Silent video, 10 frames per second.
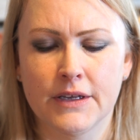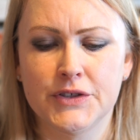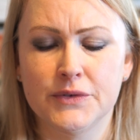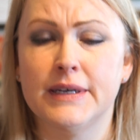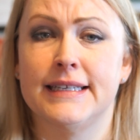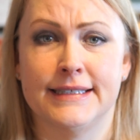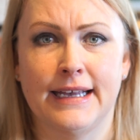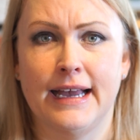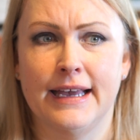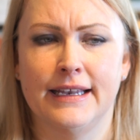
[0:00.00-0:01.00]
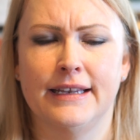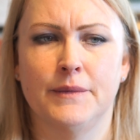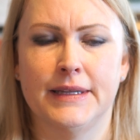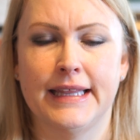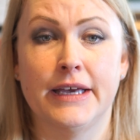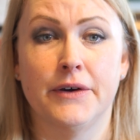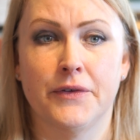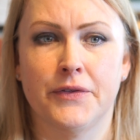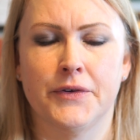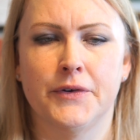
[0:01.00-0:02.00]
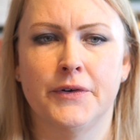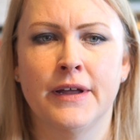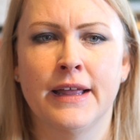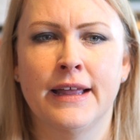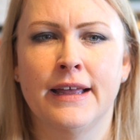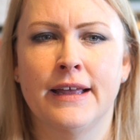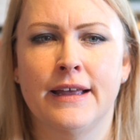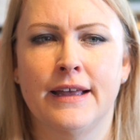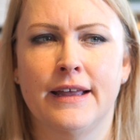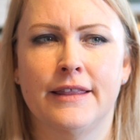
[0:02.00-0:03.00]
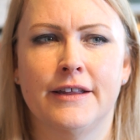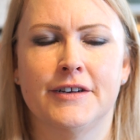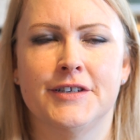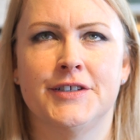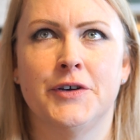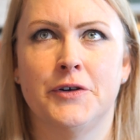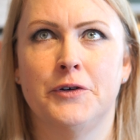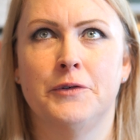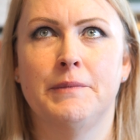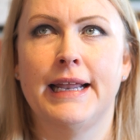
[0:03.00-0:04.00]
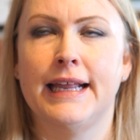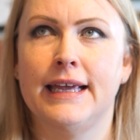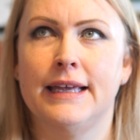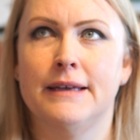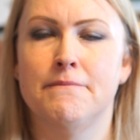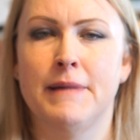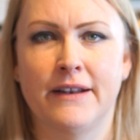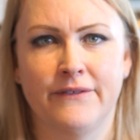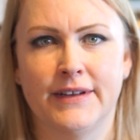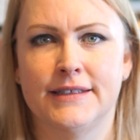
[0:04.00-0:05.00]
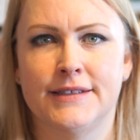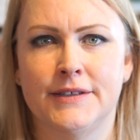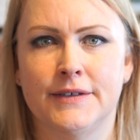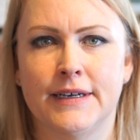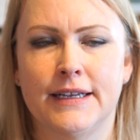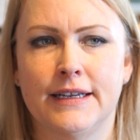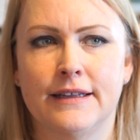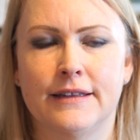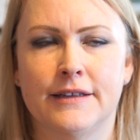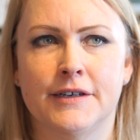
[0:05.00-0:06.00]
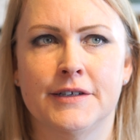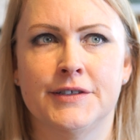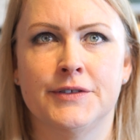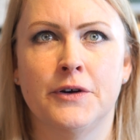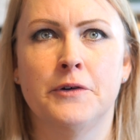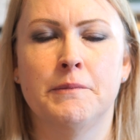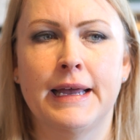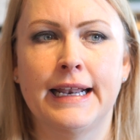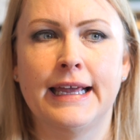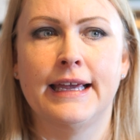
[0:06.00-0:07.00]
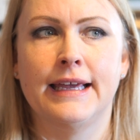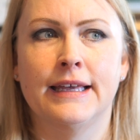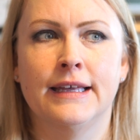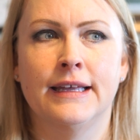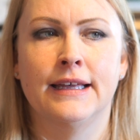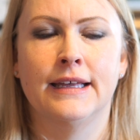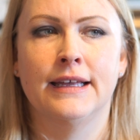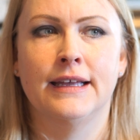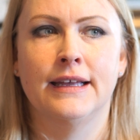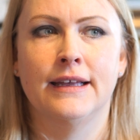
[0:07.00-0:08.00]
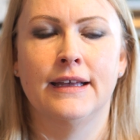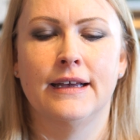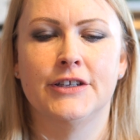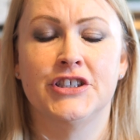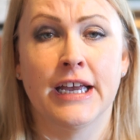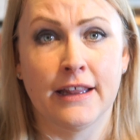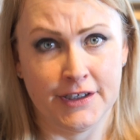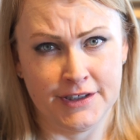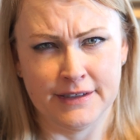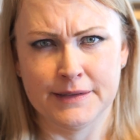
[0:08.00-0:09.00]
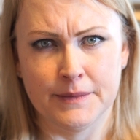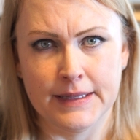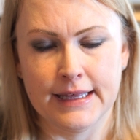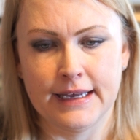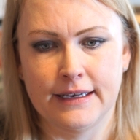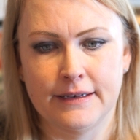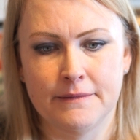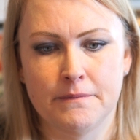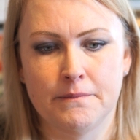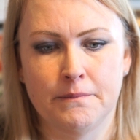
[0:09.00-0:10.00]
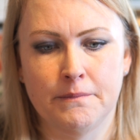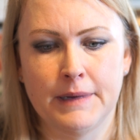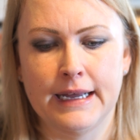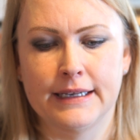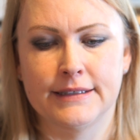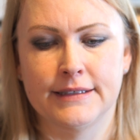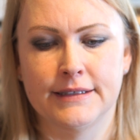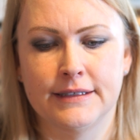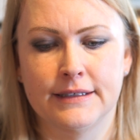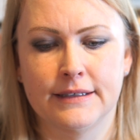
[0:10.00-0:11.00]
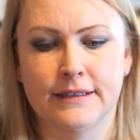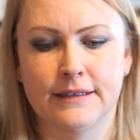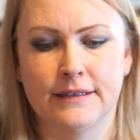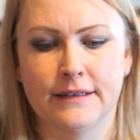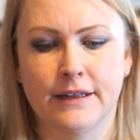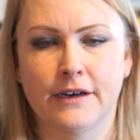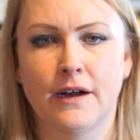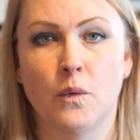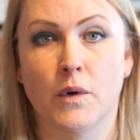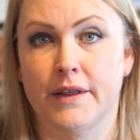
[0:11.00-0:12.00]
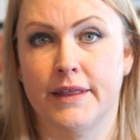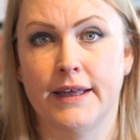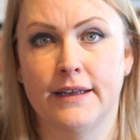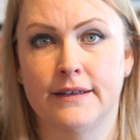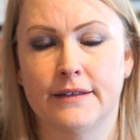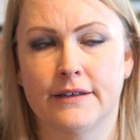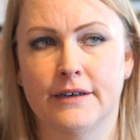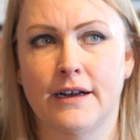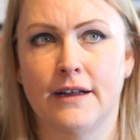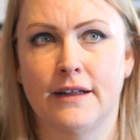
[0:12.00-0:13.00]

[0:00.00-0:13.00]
do on this diet and what they go through. There are so many benefits to it. There are so many challenges with it, but they're all worth it. They're